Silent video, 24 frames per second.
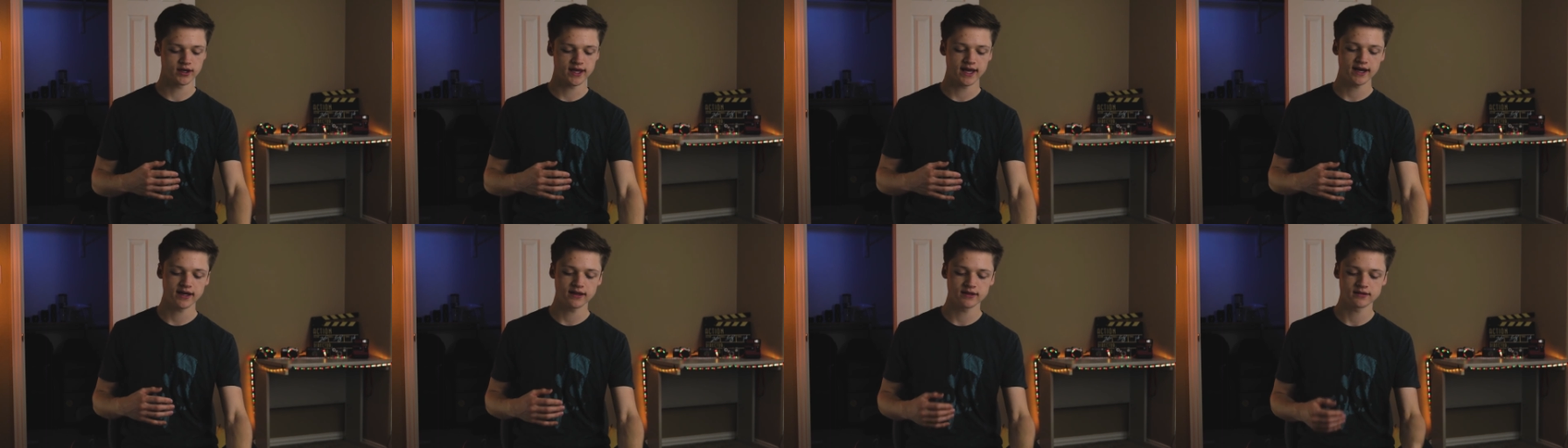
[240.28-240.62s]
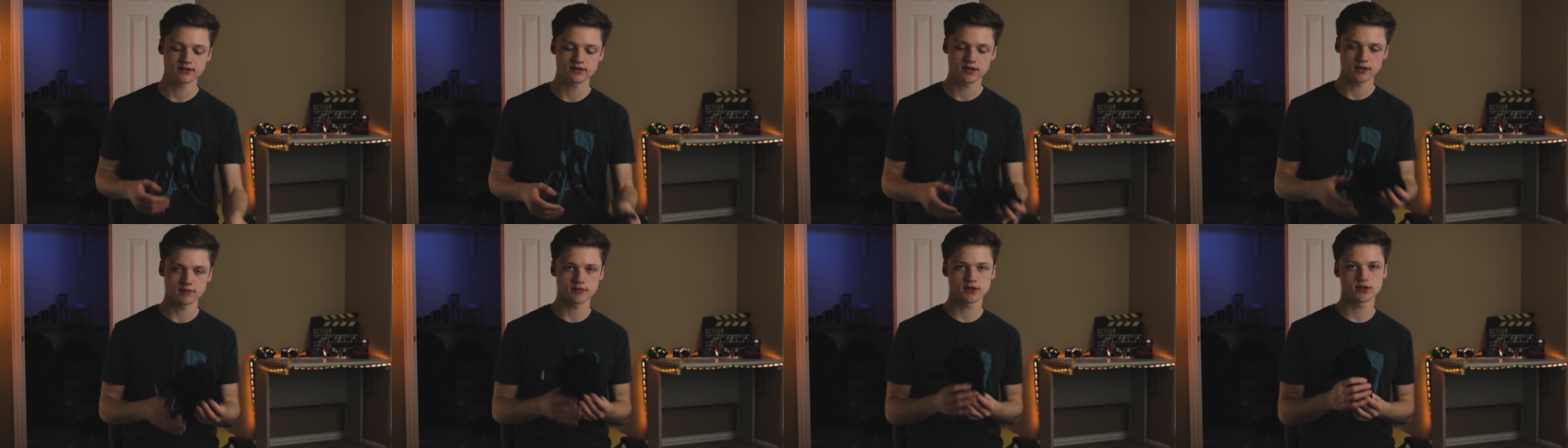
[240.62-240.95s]
getting
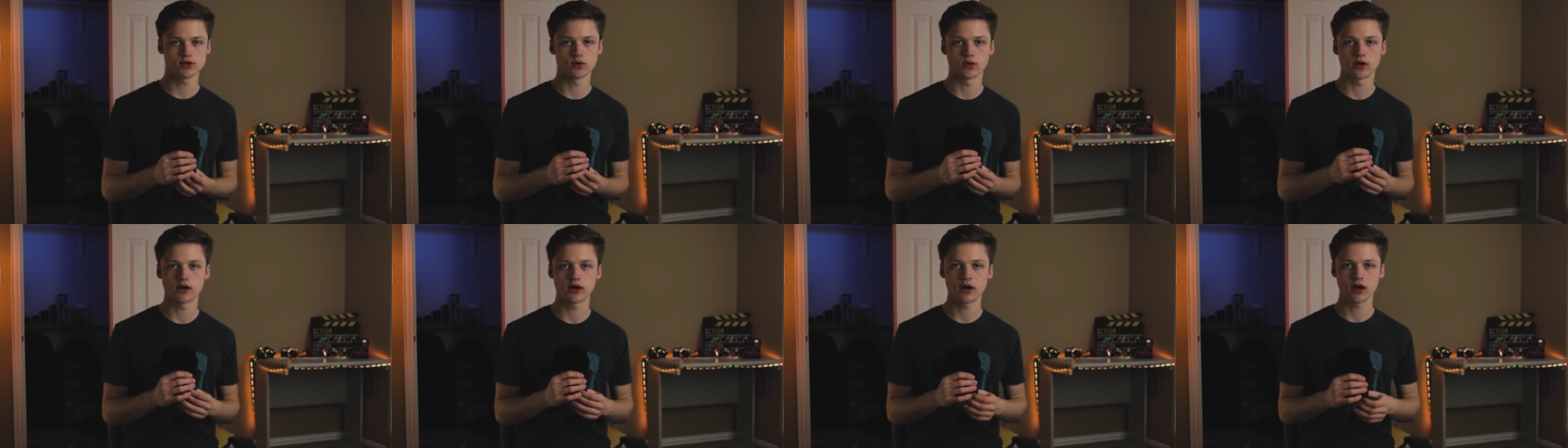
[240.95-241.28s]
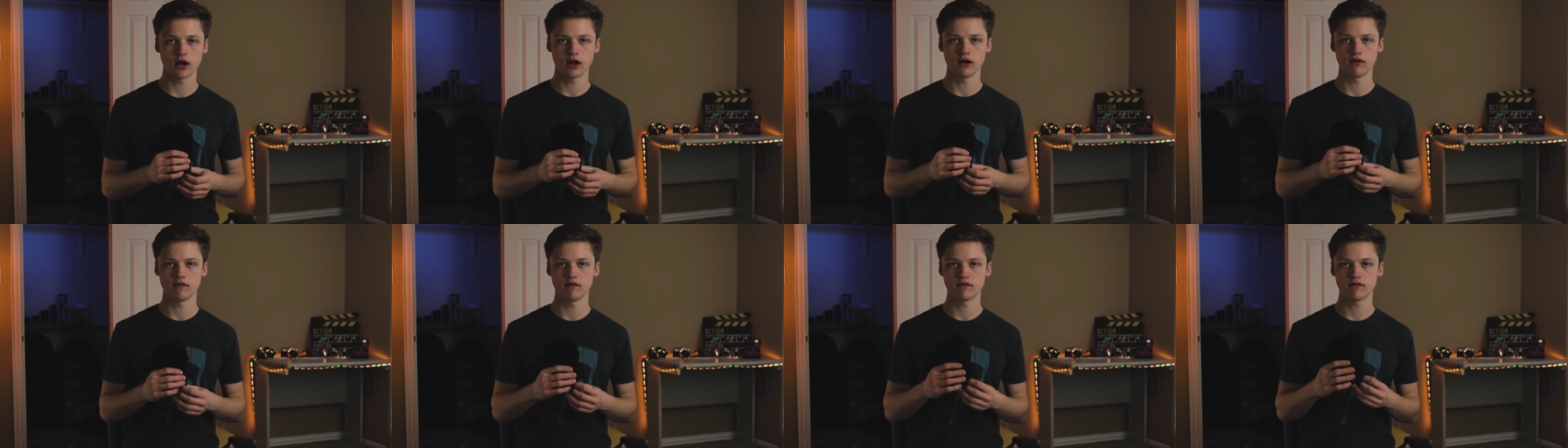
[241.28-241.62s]
some sort
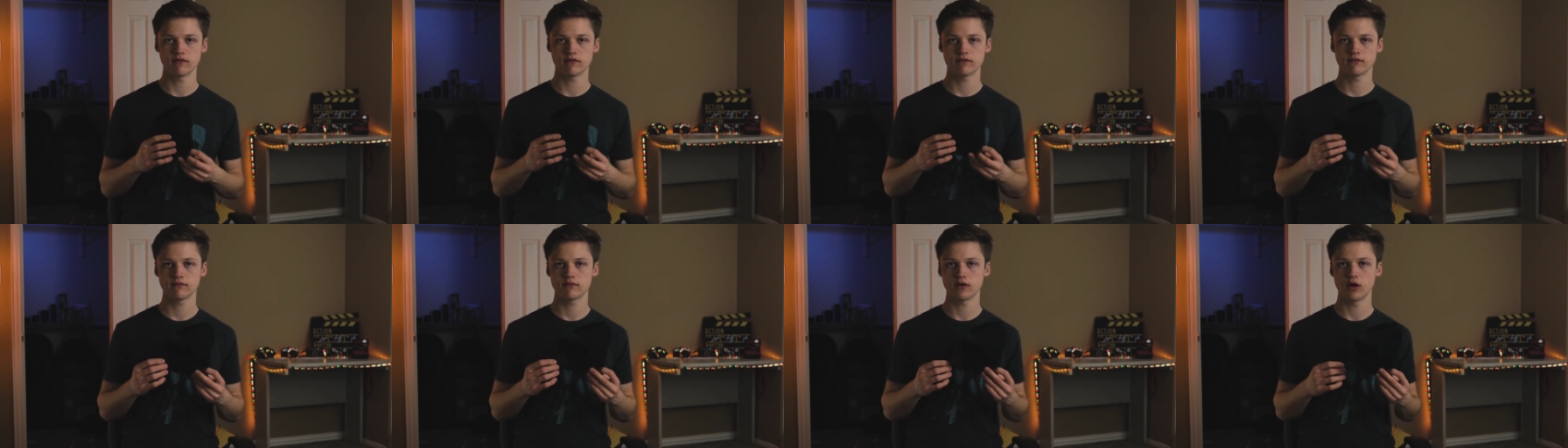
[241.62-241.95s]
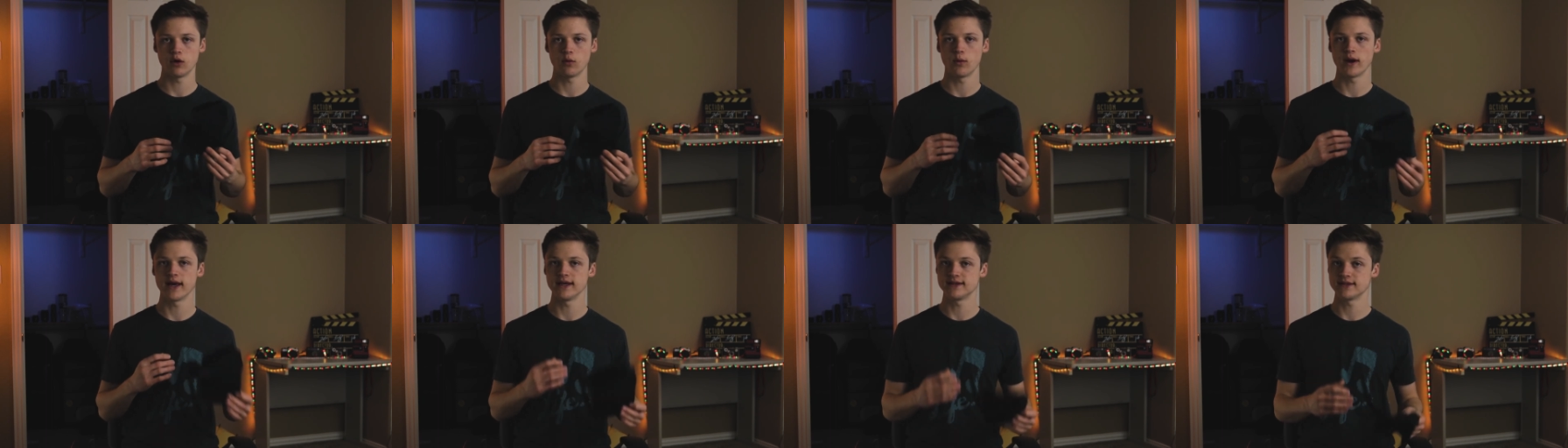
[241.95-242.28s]
of
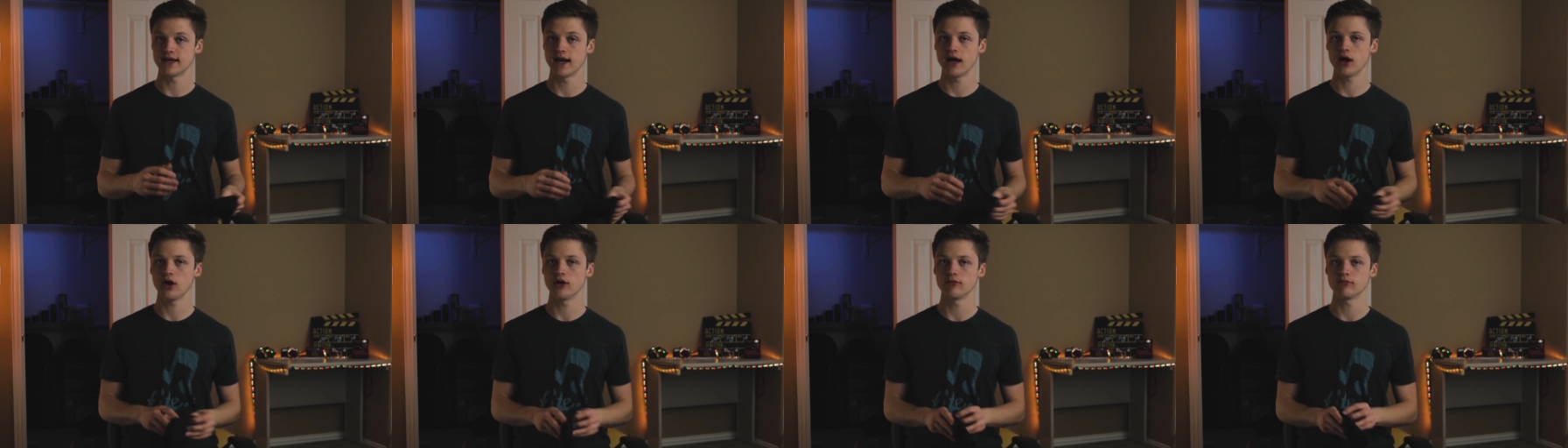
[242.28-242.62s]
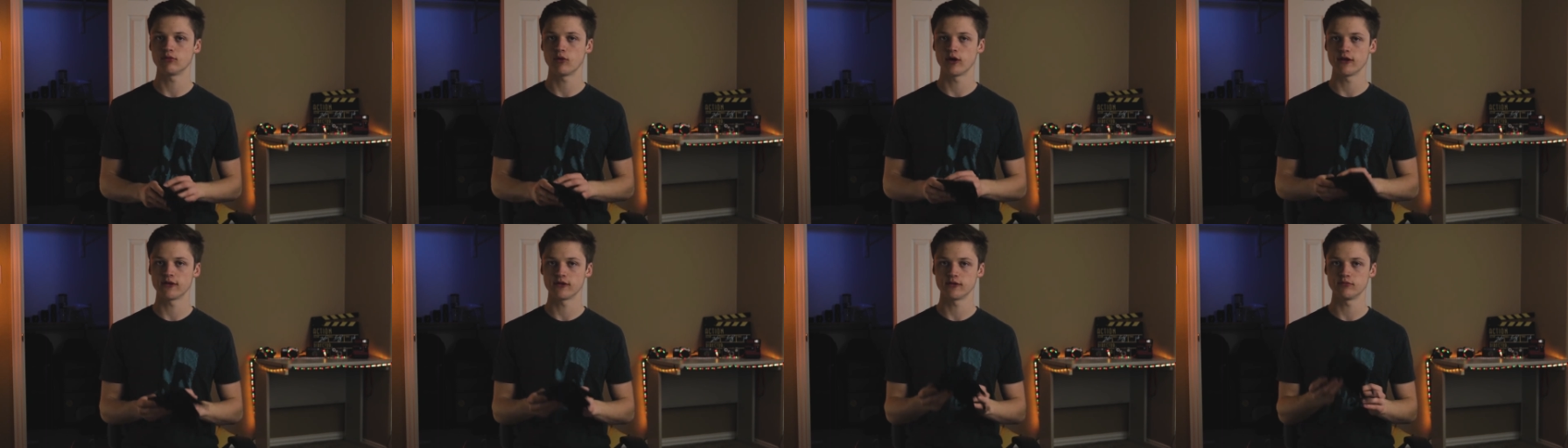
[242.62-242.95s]
way to help,
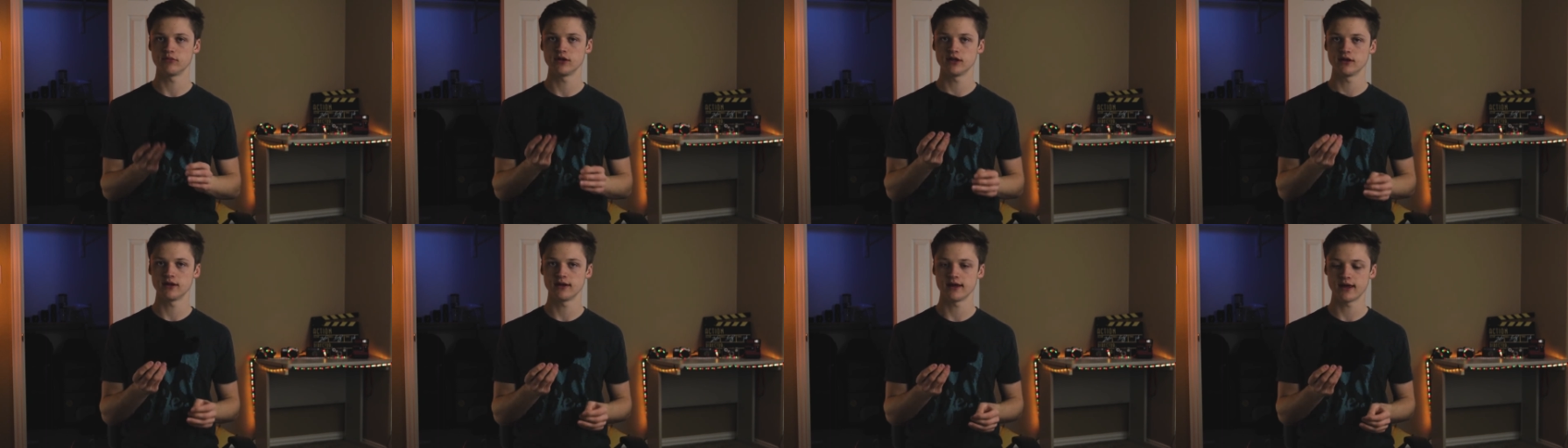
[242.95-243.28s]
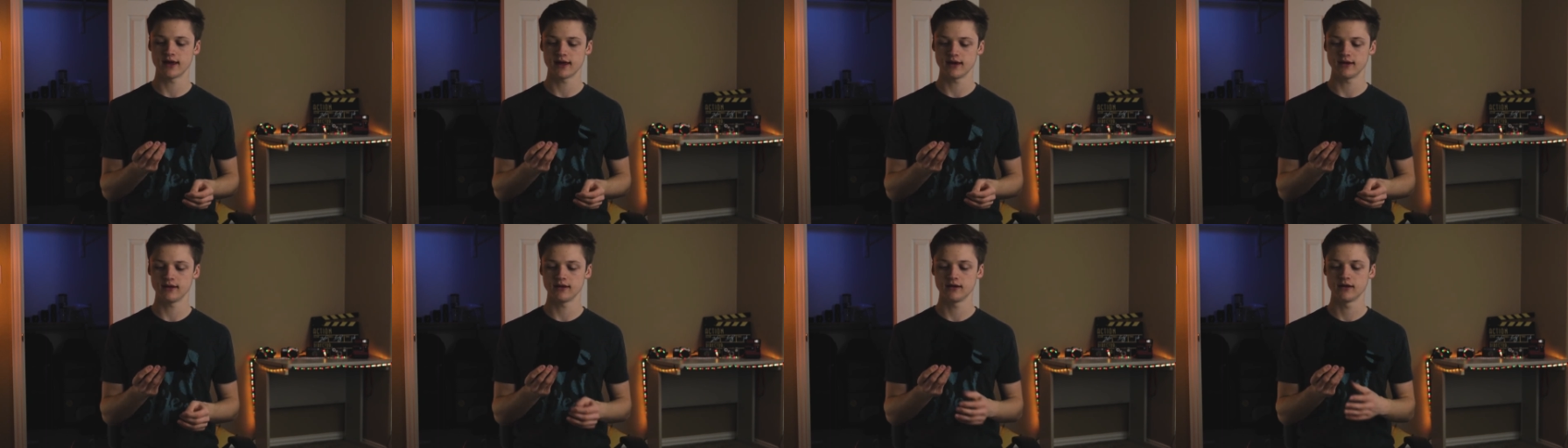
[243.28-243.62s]
whether it be
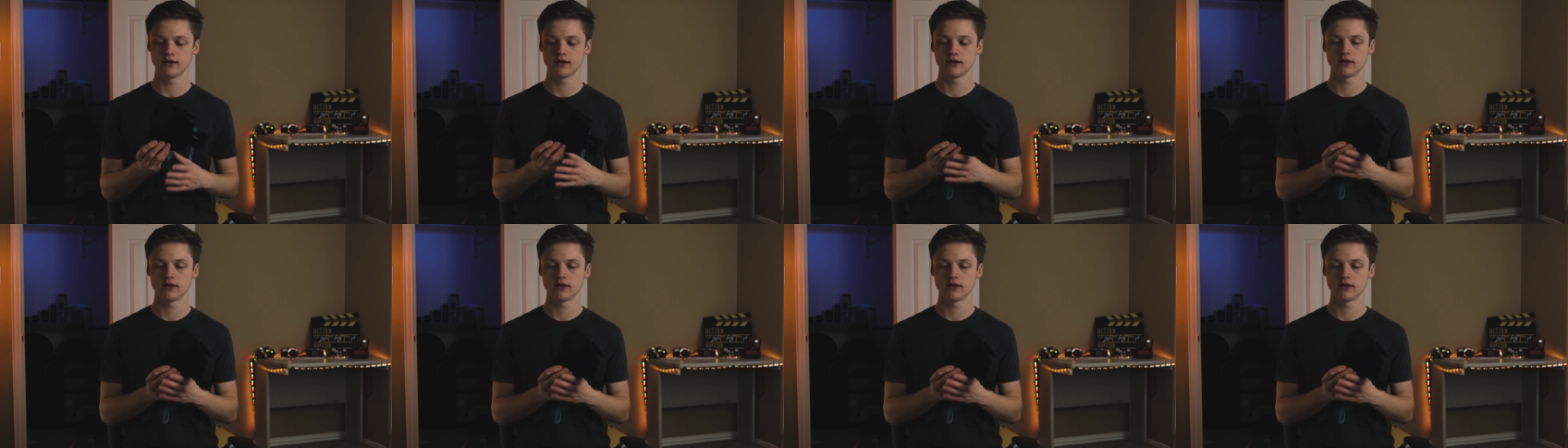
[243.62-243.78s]
a,